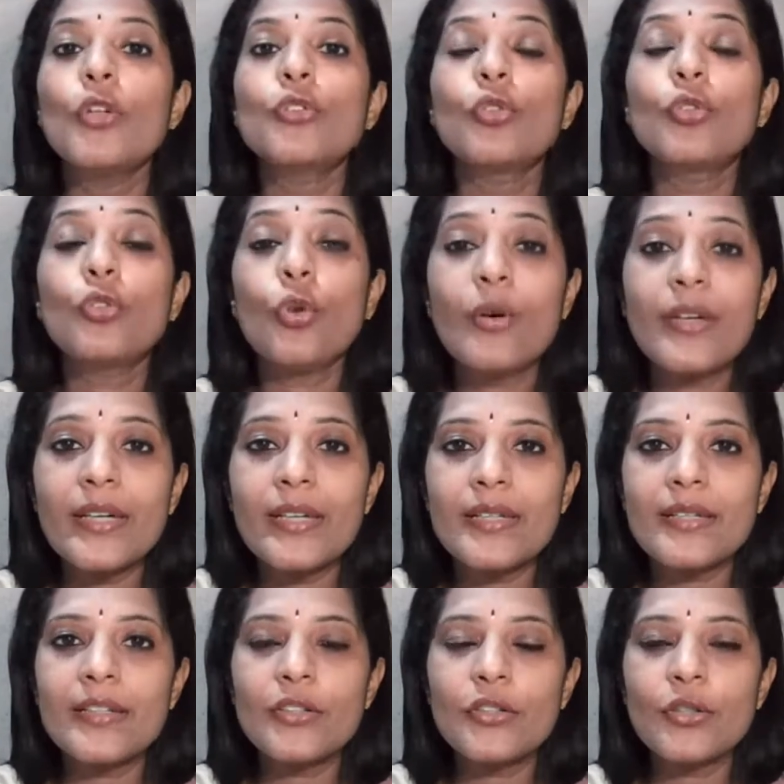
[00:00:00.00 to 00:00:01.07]
So don't
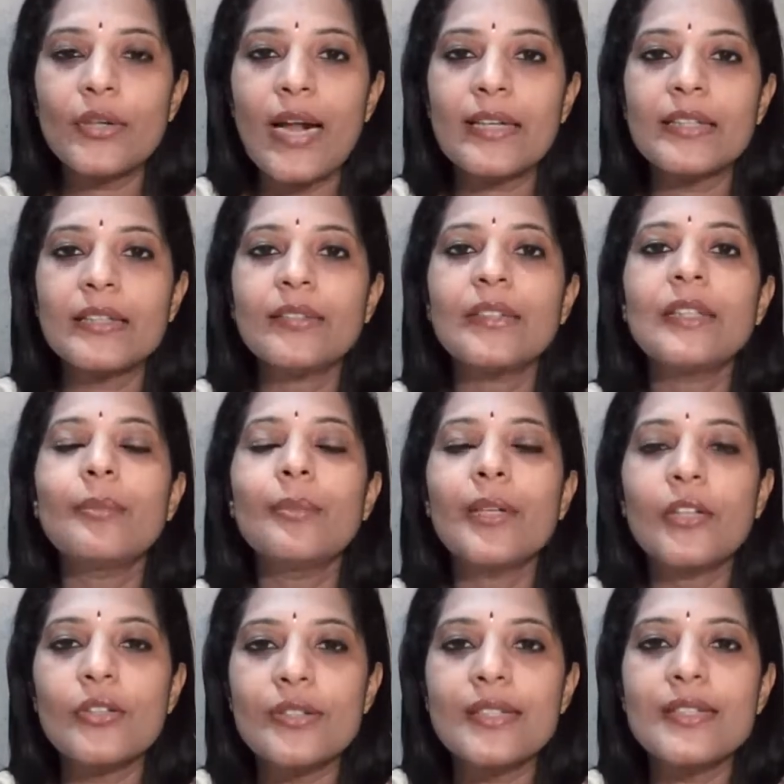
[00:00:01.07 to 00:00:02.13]
restrict your activity
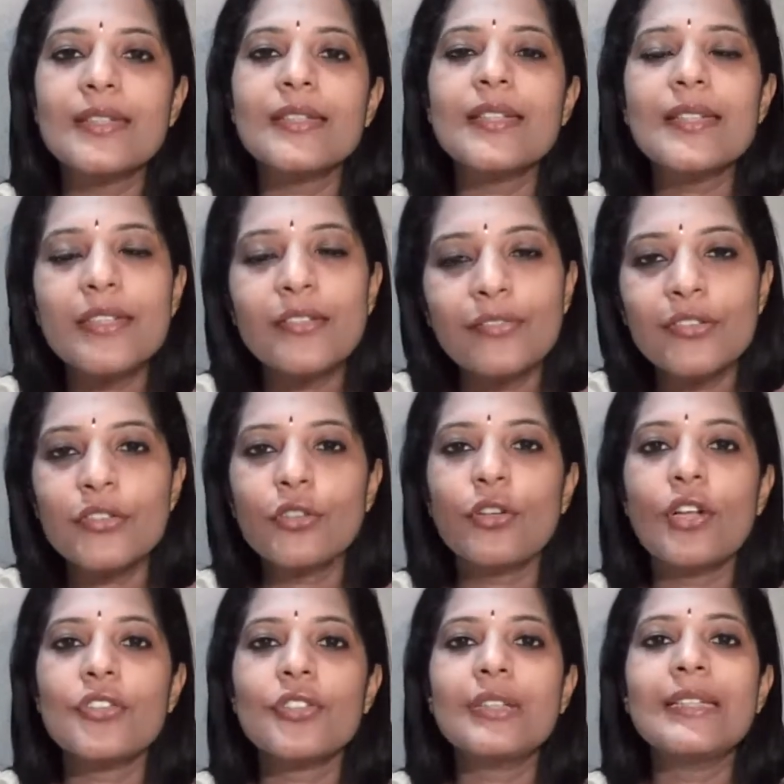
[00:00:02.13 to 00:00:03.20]
because it's just a
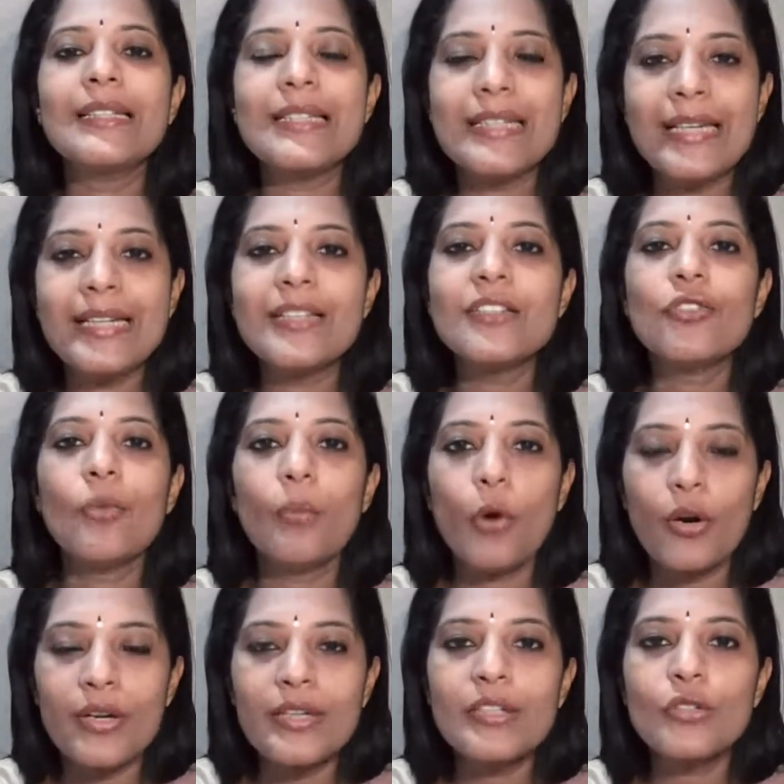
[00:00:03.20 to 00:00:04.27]
physiological change your
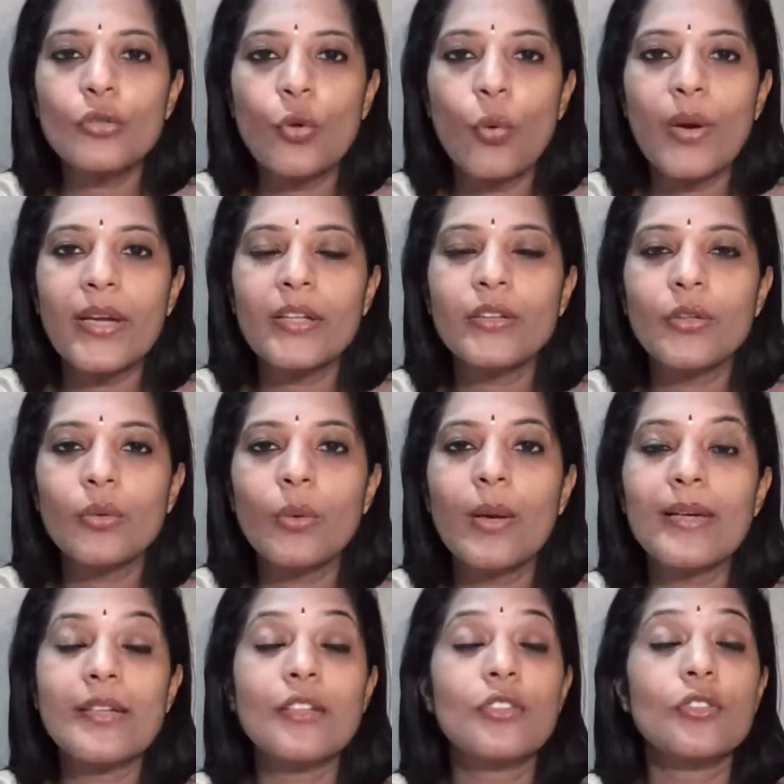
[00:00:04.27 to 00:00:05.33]
body is going through,
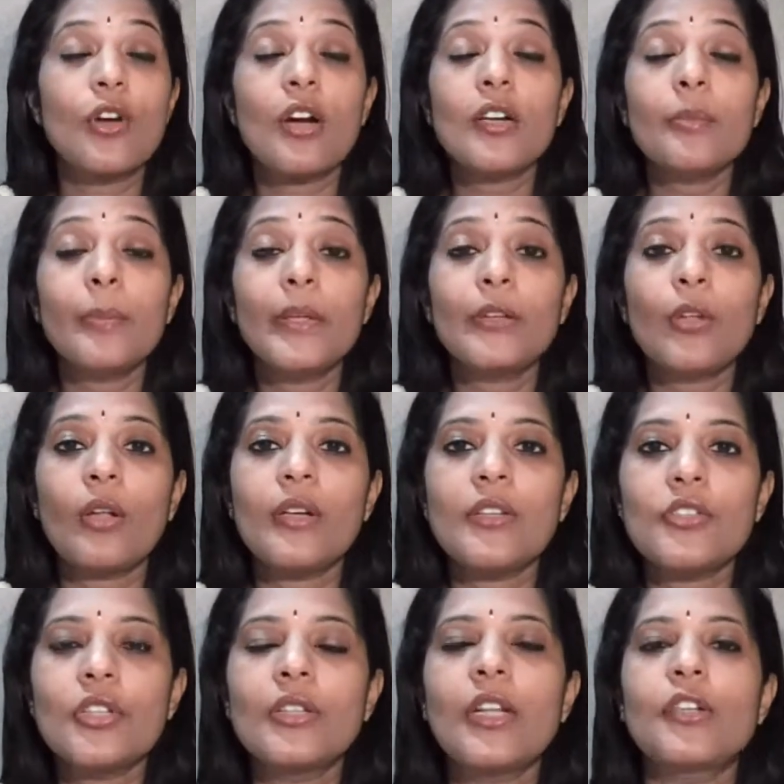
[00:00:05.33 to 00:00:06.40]
and it's not a
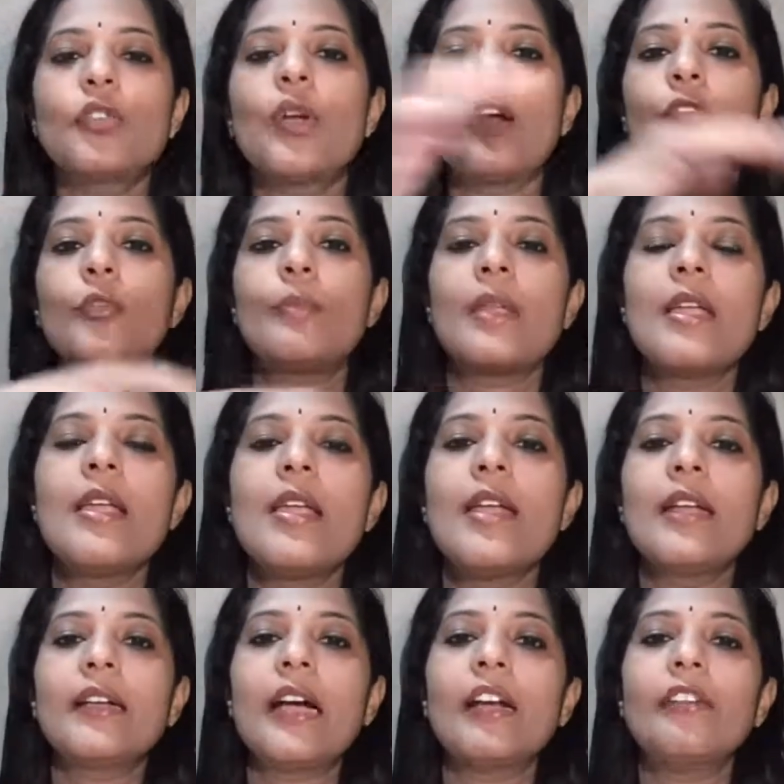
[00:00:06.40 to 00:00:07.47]
pathology that you have to be
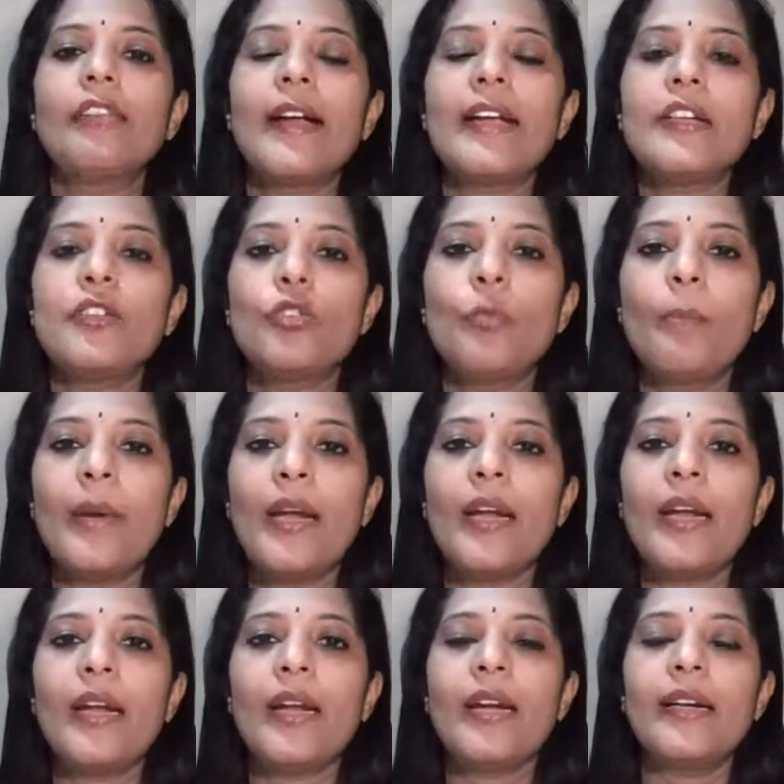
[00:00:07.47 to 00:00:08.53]
confined to
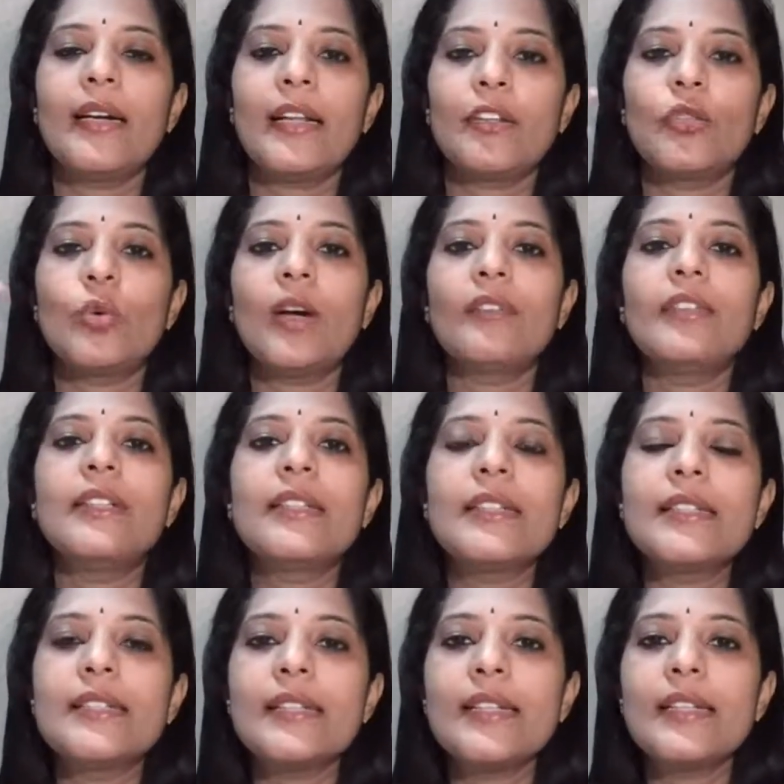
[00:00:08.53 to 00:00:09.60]
bed like you have a
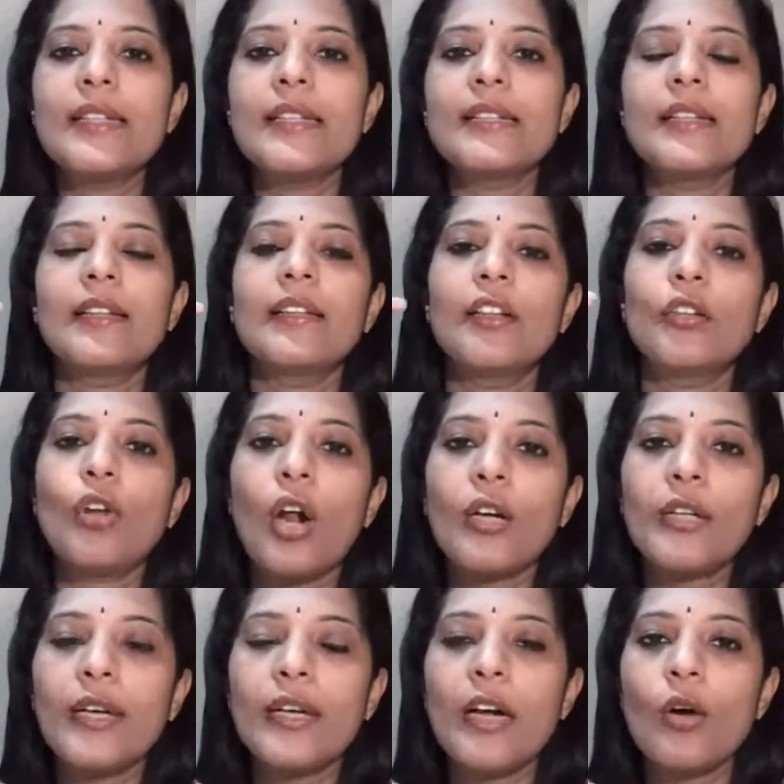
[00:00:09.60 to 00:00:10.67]
disease and then
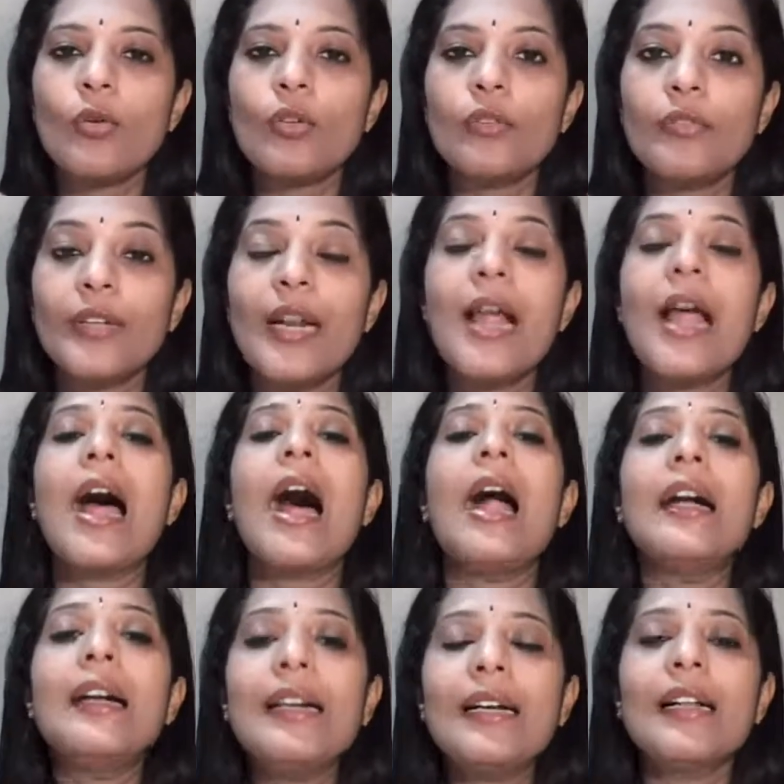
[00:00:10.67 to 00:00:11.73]
not get out of it
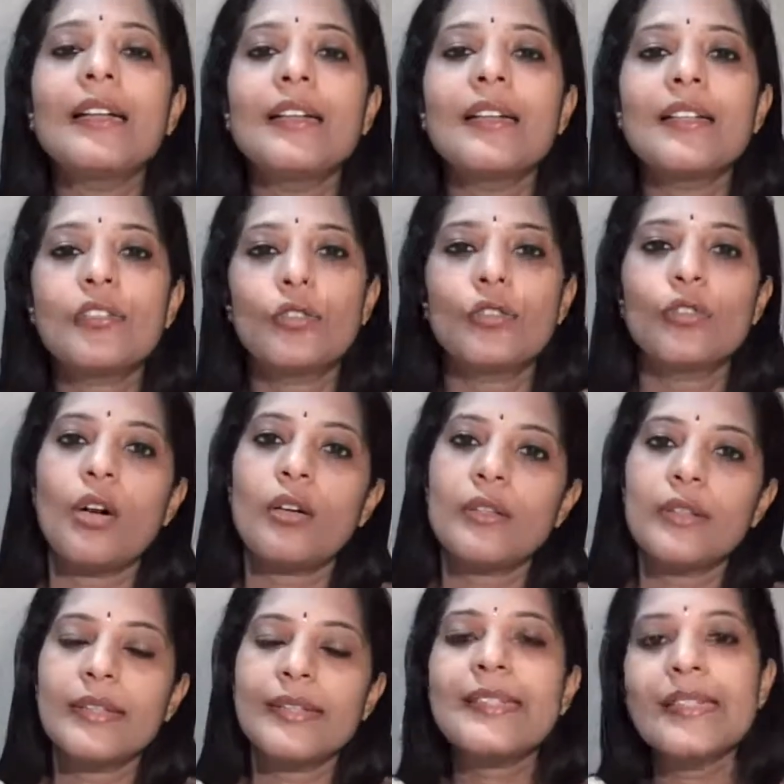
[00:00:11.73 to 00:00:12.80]
unless your
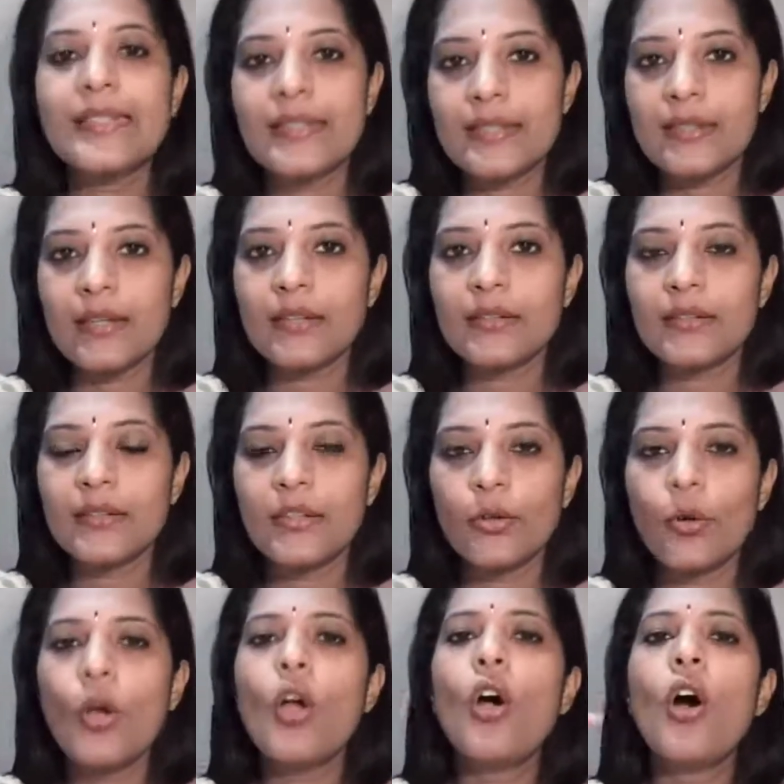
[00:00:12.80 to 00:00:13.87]
doctor has instructed
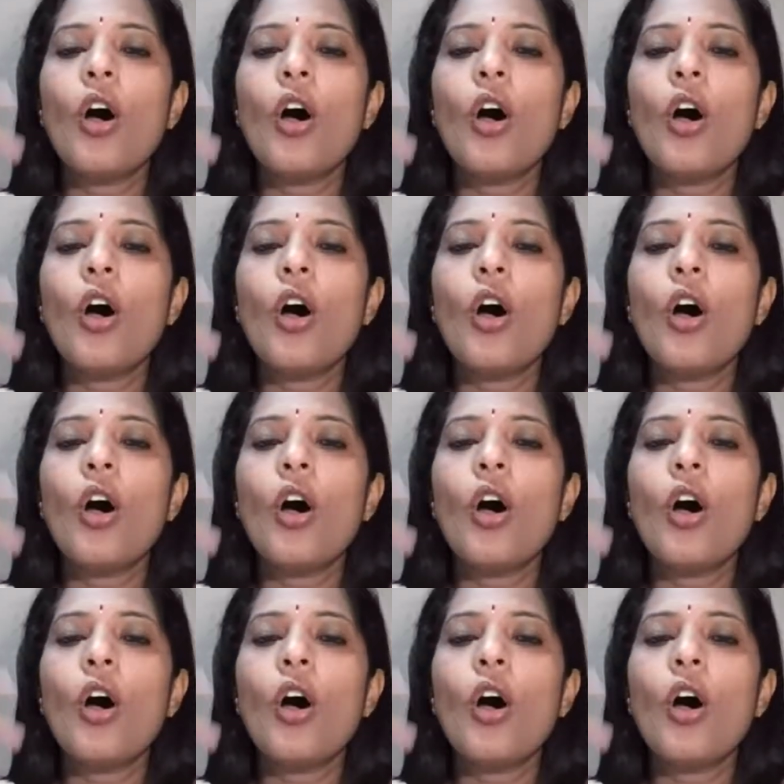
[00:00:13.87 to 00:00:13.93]
you.